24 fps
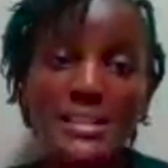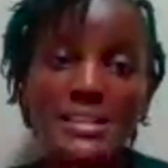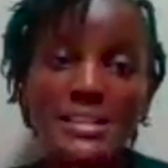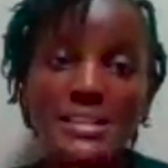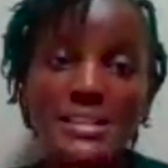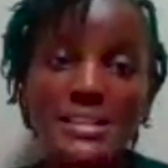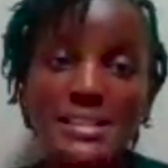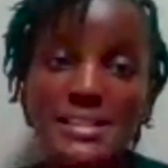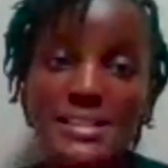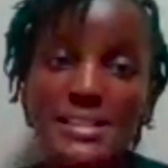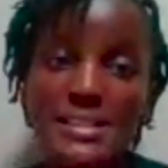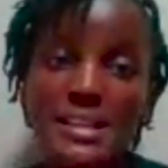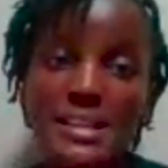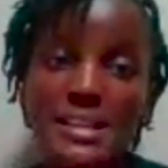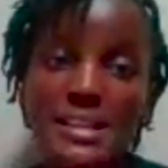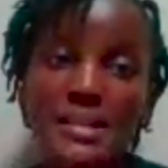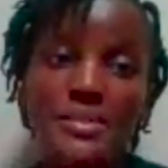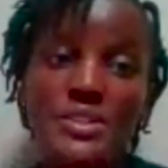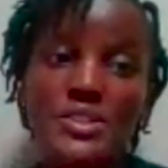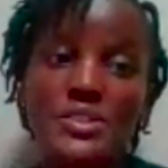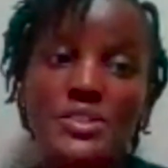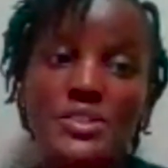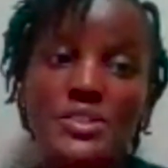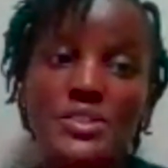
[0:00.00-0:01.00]
This time is
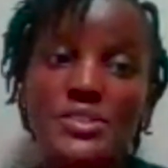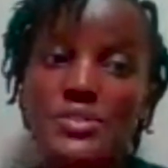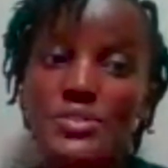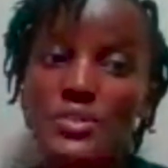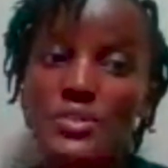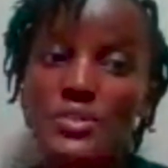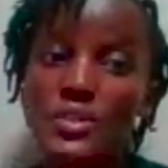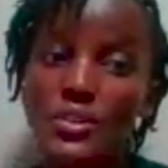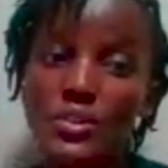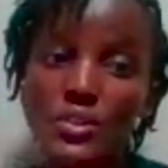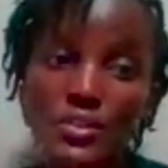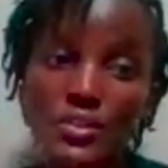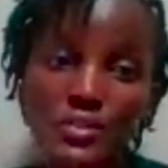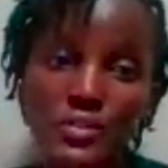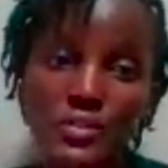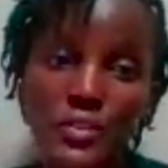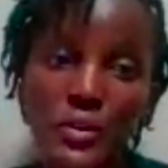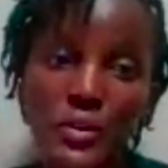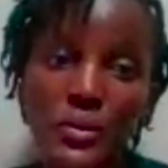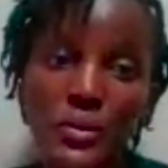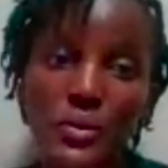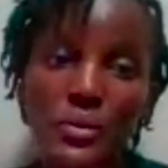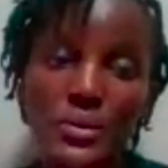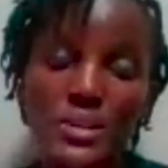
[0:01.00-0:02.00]
used to help
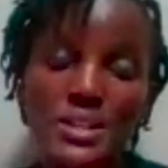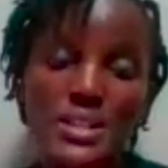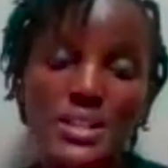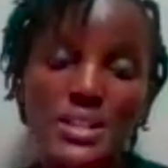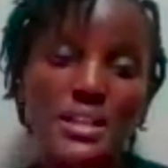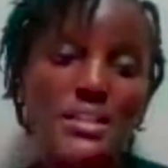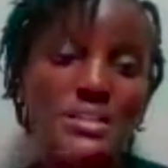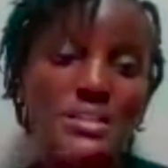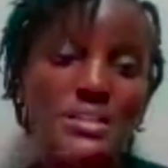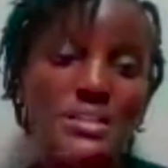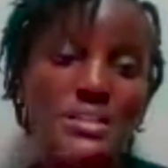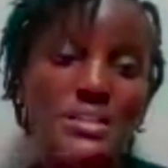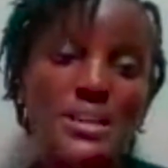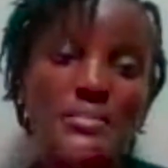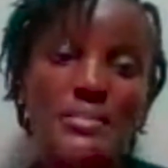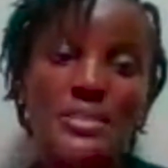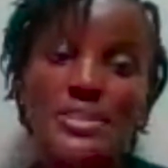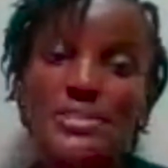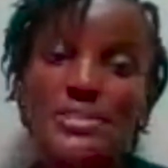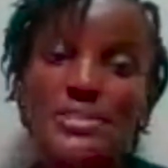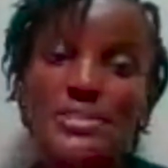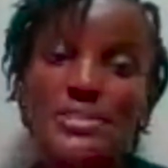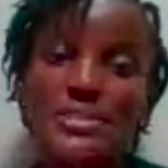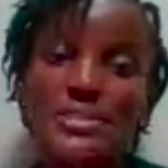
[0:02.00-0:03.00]
their mothers
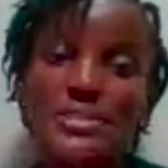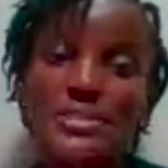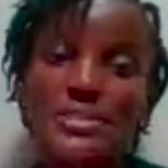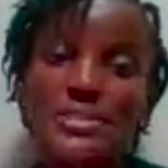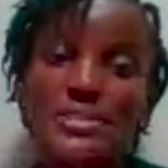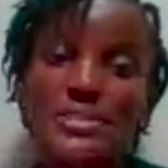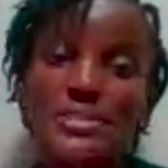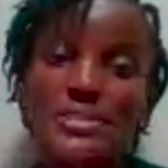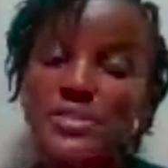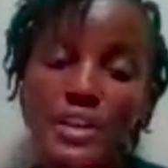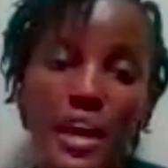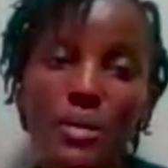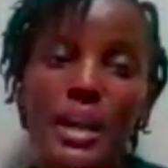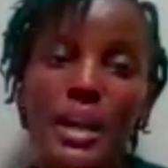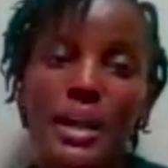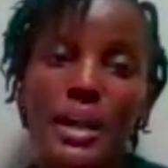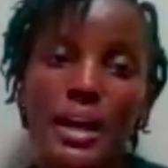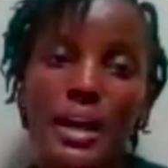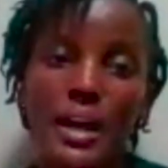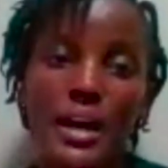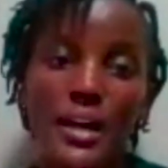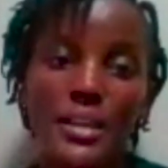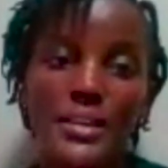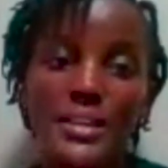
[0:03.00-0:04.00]
on the farms.
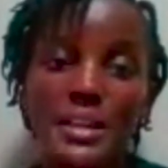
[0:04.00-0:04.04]
And